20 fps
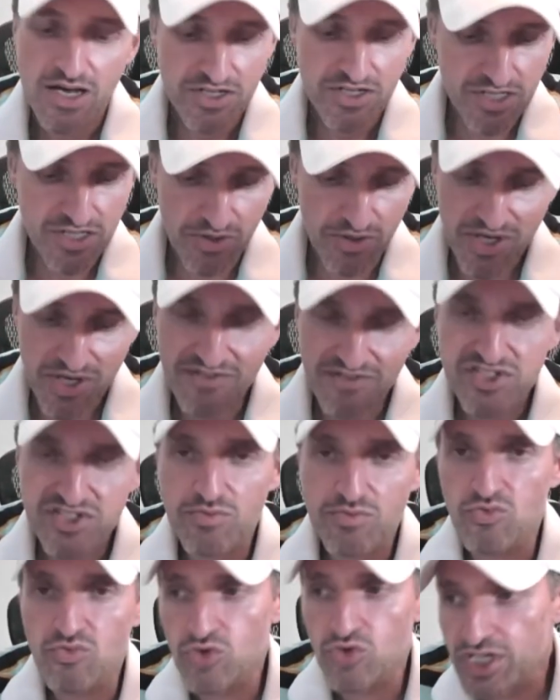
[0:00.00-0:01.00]
So you have
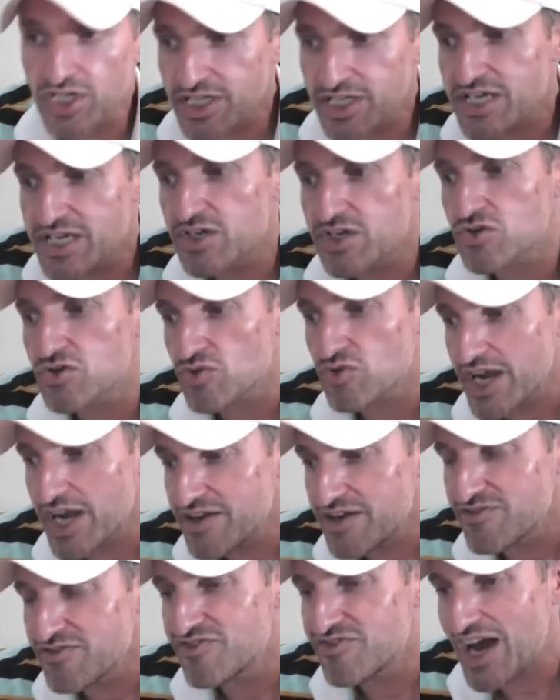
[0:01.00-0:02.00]
some really
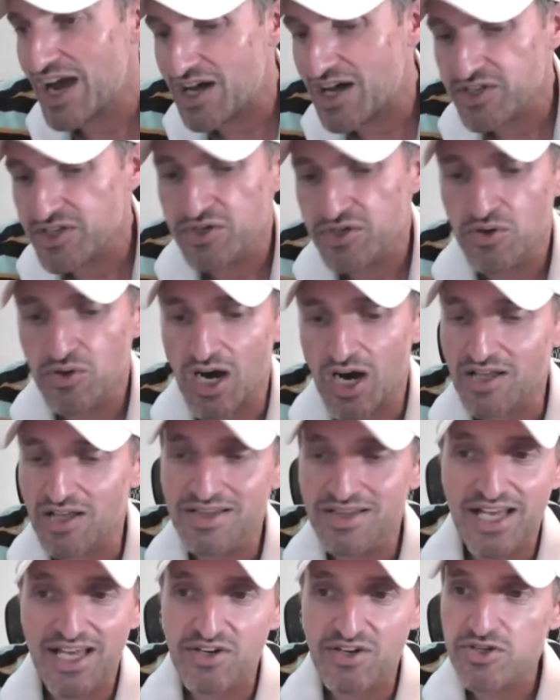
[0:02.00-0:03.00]
great value.
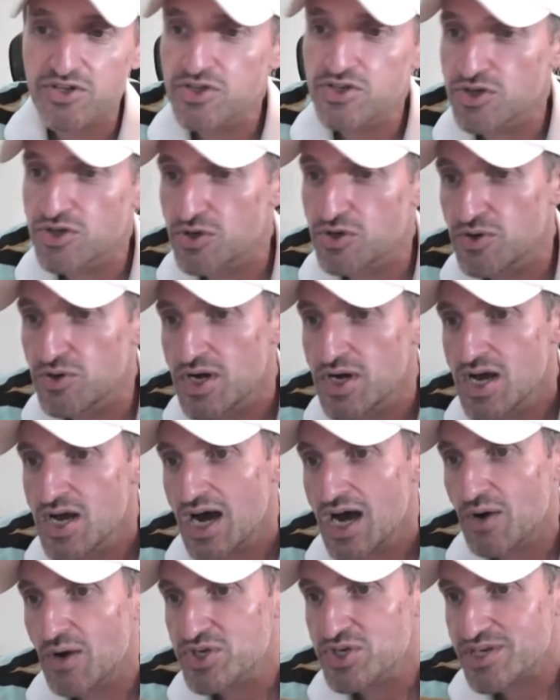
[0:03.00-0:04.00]
Letter U,
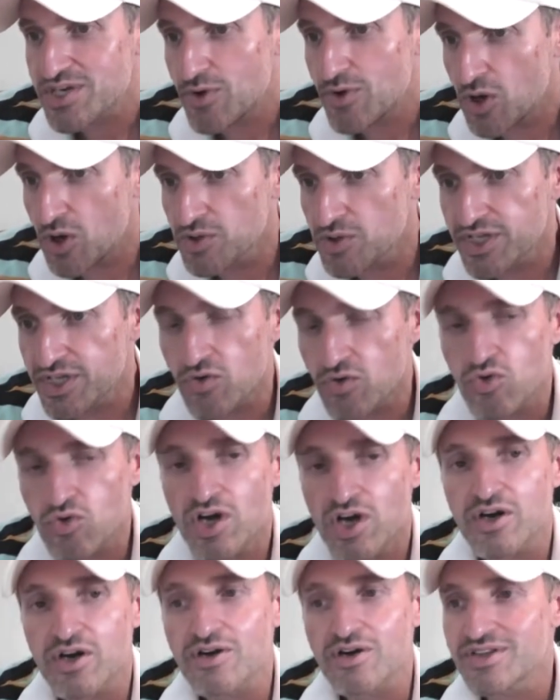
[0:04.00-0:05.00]
which I'm holding a
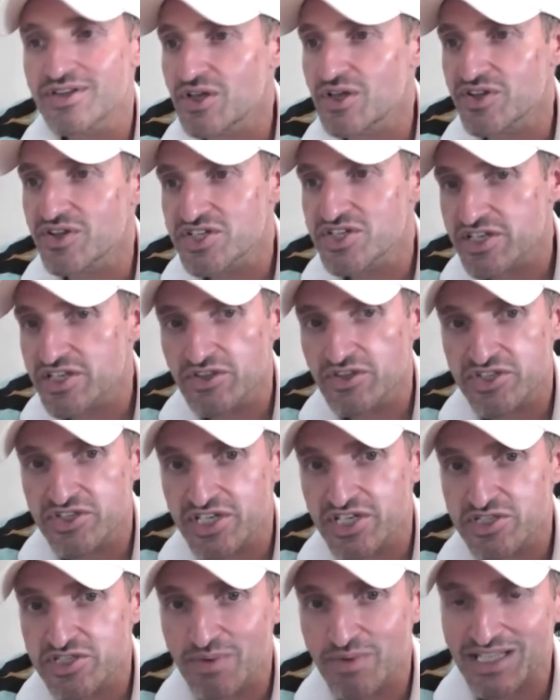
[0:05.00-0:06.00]
runner. This thing looks
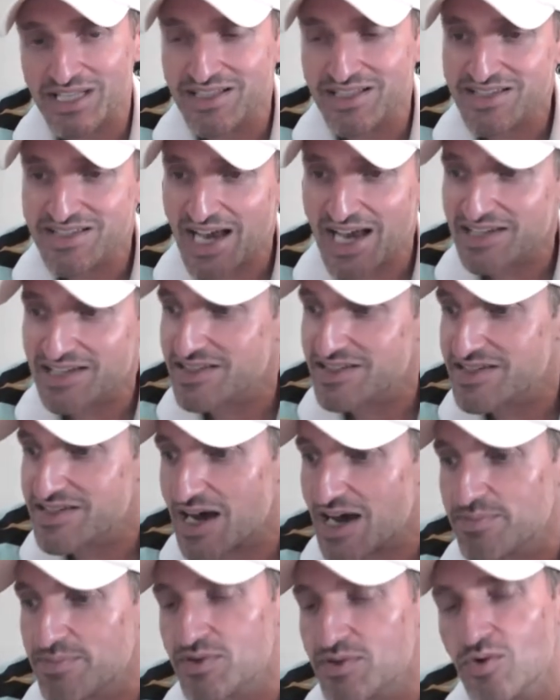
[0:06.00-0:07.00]
like it's about to attack the
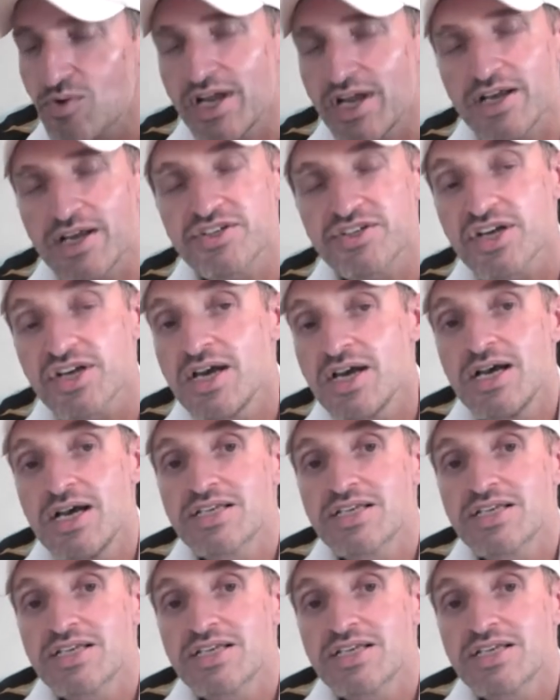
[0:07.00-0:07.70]
top of the range.